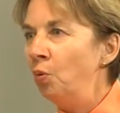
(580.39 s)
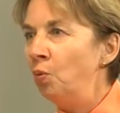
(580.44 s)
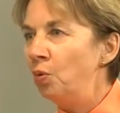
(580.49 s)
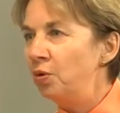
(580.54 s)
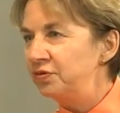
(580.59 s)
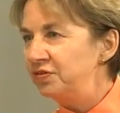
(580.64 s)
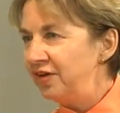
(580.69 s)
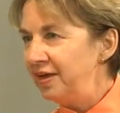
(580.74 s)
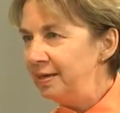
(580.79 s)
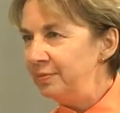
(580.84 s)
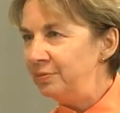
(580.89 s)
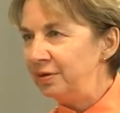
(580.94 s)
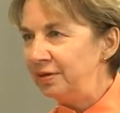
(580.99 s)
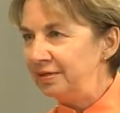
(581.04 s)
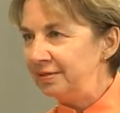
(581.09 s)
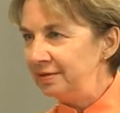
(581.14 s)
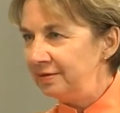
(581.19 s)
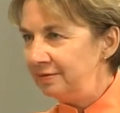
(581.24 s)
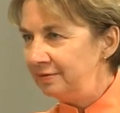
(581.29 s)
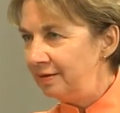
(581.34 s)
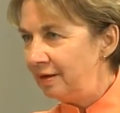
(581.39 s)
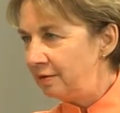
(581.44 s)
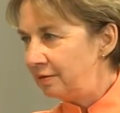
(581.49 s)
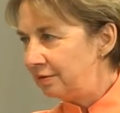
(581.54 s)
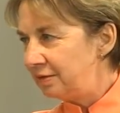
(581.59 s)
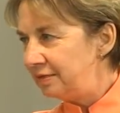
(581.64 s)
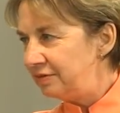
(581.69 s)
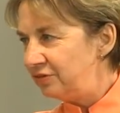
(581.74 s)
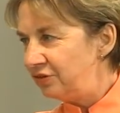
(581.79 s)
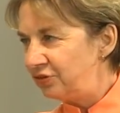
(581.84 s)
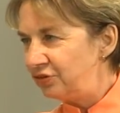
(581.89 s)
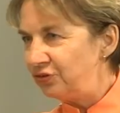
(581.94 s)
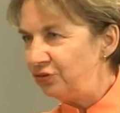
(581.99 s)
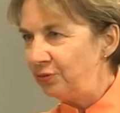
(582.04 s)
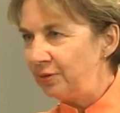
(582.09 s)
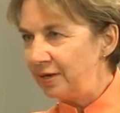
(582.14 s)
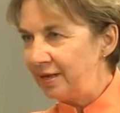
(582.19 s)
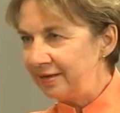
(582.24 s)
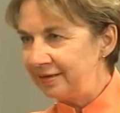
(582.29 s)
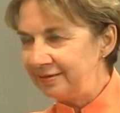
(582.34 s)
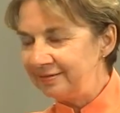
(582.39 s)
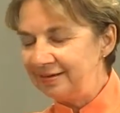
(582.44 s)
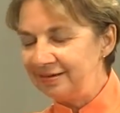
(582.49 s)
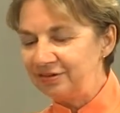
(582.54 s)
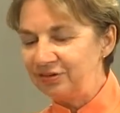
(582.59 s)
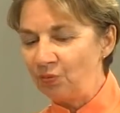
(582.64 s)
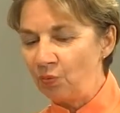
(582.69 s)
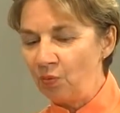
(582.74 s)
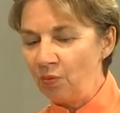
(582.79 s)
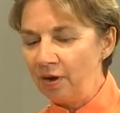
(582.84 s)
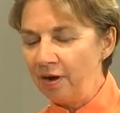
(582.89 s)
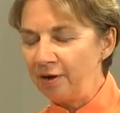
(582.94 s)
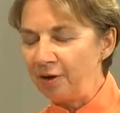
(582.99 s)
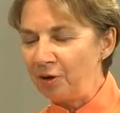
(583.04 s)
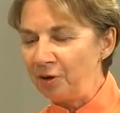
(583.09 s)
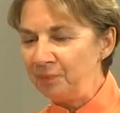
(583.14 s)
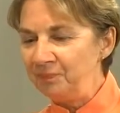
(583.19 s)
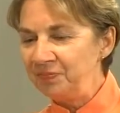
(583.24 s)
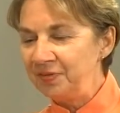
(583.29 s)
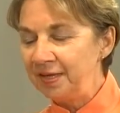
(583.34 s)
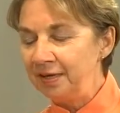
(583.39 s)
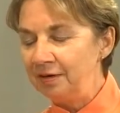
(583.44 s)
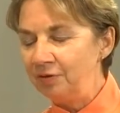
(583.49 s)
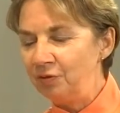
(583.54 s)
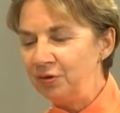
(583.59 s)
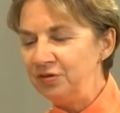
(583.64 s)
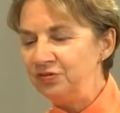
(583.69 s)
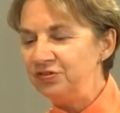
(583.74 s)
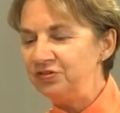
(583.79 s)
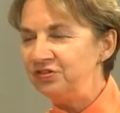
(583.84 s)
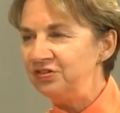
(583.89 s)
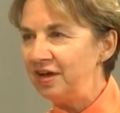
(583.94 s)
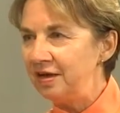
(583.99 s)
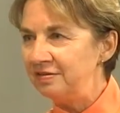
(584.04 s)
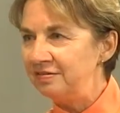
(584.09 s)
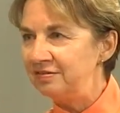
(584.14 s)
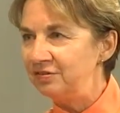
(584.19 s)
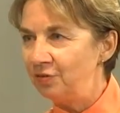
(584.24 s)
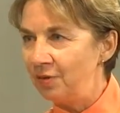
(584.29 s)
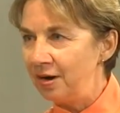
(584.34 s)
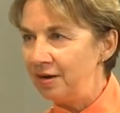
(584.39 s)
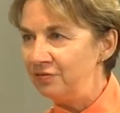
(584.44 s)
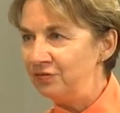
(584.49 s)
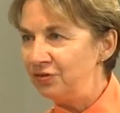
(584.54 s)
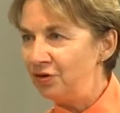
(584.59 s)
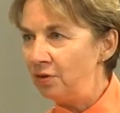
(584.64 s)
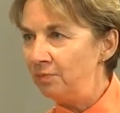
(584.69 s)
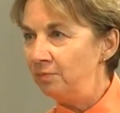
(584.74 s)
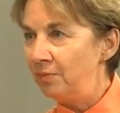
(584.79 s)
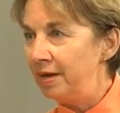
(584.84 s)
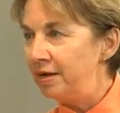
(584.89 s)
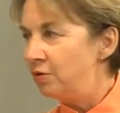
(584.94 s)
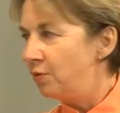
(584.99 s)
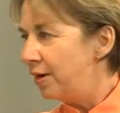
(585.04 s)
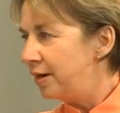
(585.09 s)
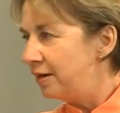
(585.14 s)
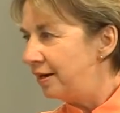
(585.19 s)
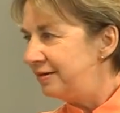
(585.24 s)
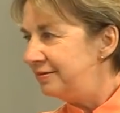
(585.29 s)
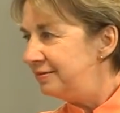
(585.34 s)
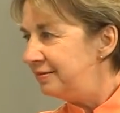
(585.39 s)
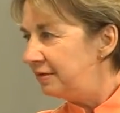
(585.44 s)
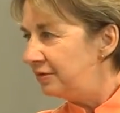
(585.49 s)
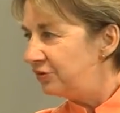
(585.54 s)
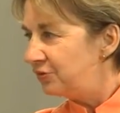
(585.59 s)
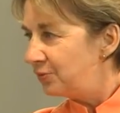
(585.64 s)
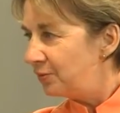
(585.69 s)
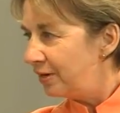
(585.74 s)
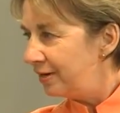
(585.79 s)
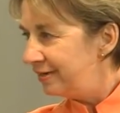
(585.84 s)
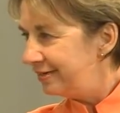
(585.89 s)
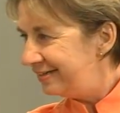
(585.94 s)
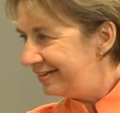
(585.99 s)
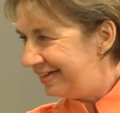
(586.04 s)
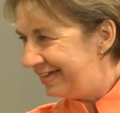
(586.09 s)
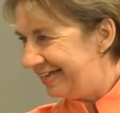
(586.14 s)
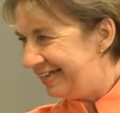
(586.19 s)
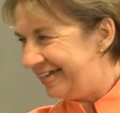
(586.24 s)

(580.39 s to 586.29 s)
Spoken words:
Well, Taben not only took to it like a duck to water and always test drives my great ideas, right?